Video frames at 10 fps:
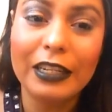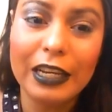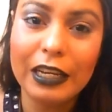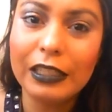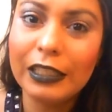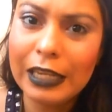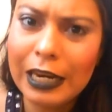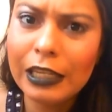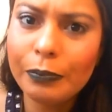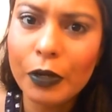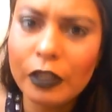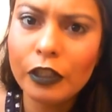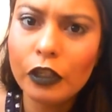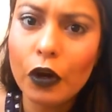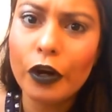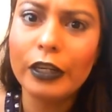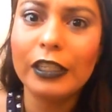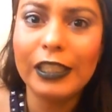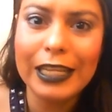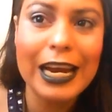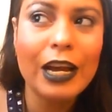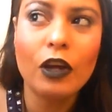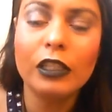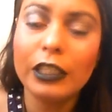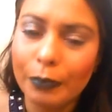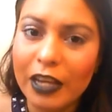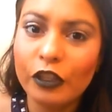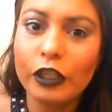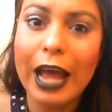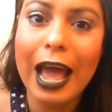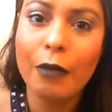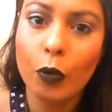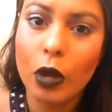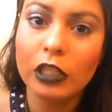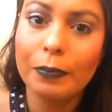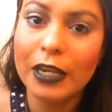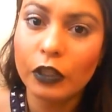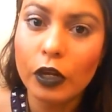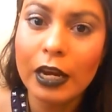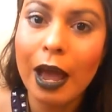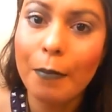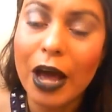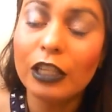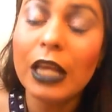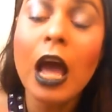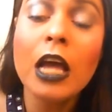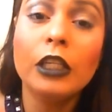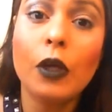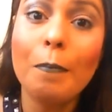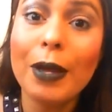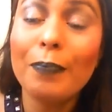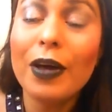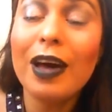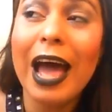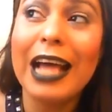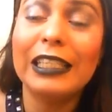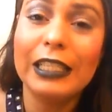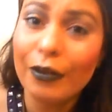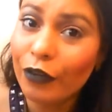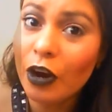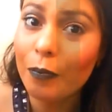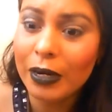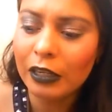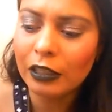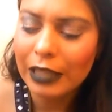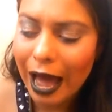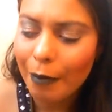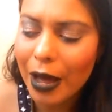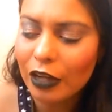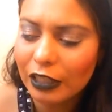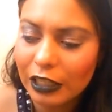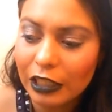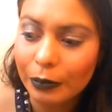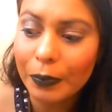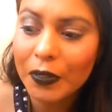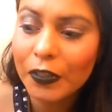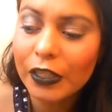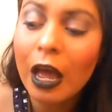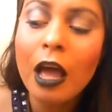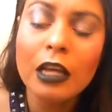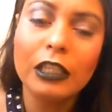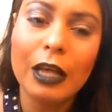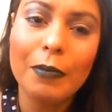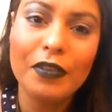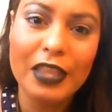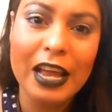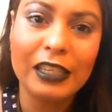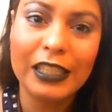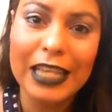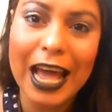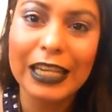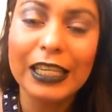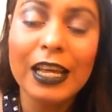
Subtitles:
the Silisponge or the silicone sponge that everyone's been talking about. Some people has different opinions about this sponge. Some of them said